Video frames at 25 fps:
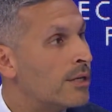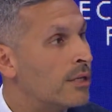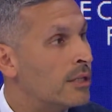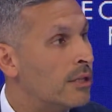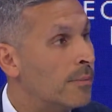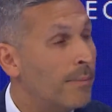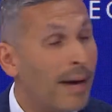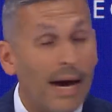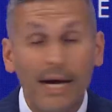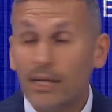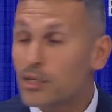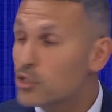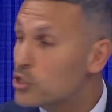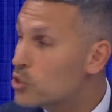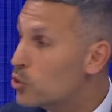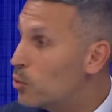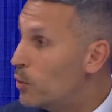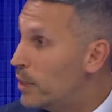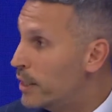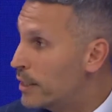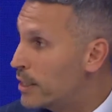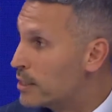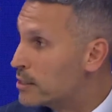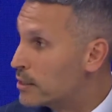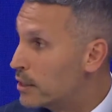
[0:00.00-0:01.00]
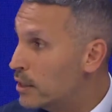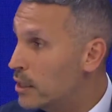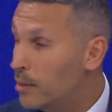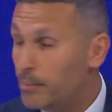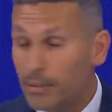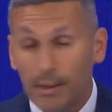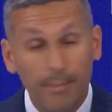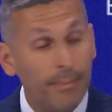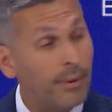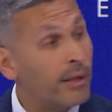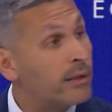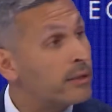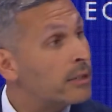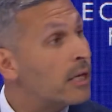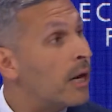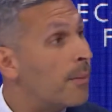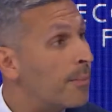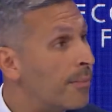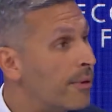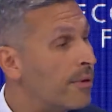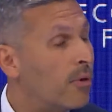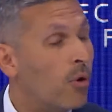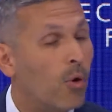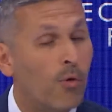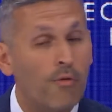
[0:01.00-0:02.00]
demand story that's going to be built up
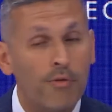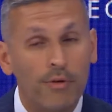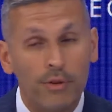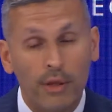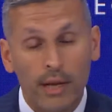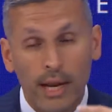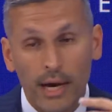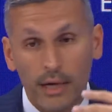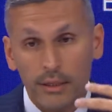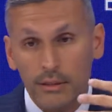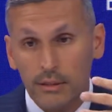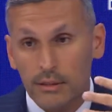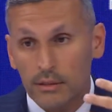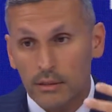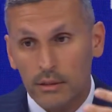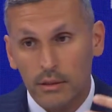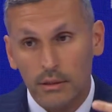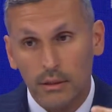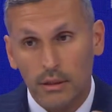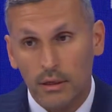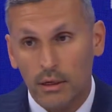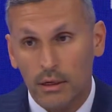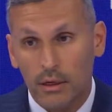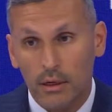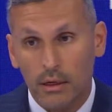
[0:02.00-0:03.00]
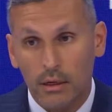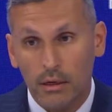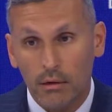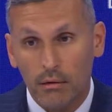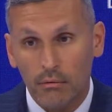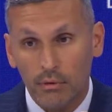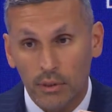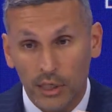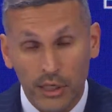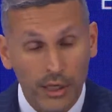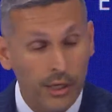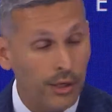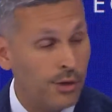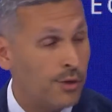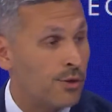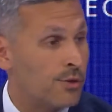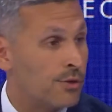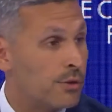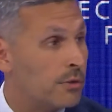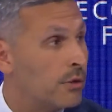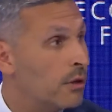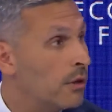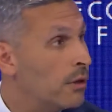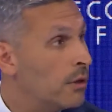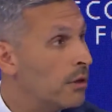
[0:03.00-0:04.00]
over the next
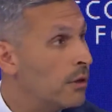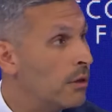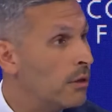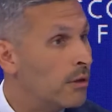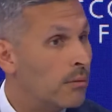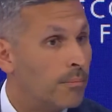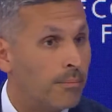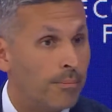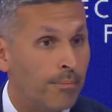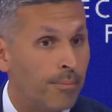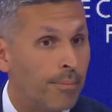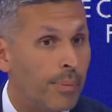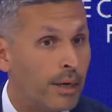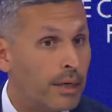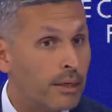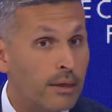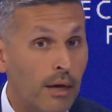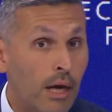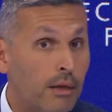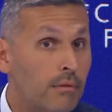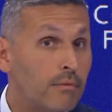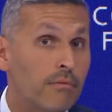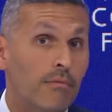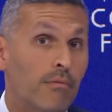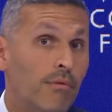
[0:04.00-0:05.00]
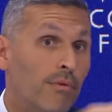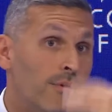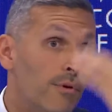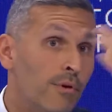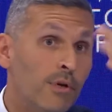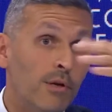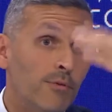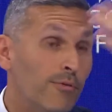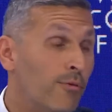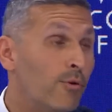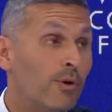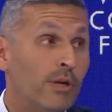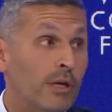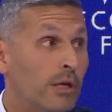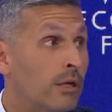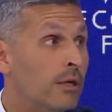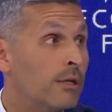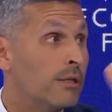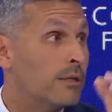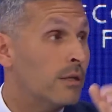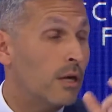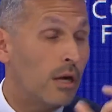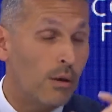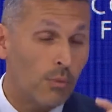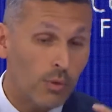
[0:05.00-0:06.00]
years, but not 30, 40
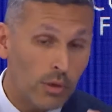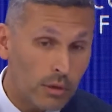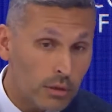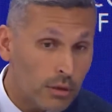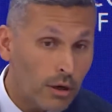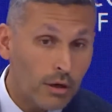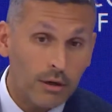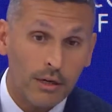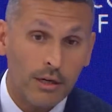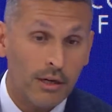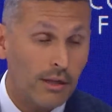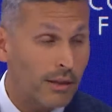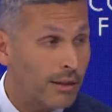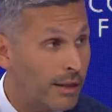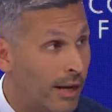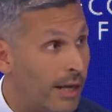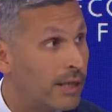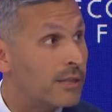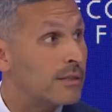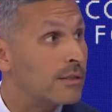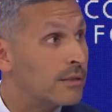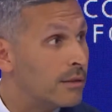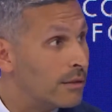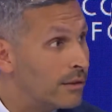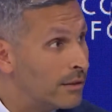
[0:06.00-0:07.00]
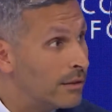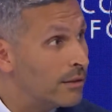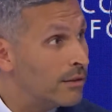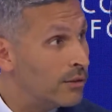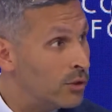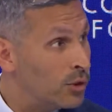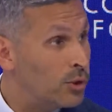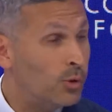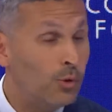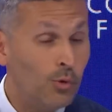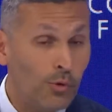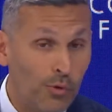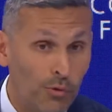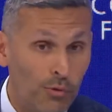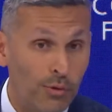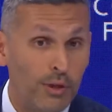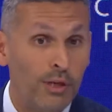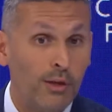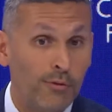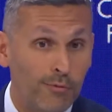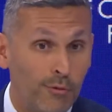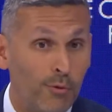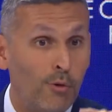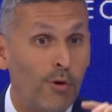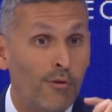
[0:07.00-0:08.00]
years. We're talking in the next 2,
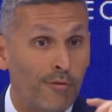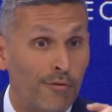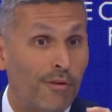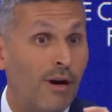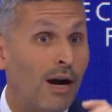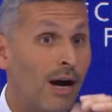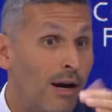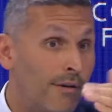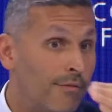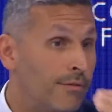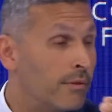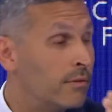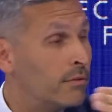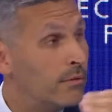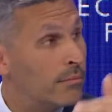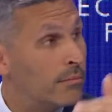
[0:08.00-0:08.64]
3, 4, 5,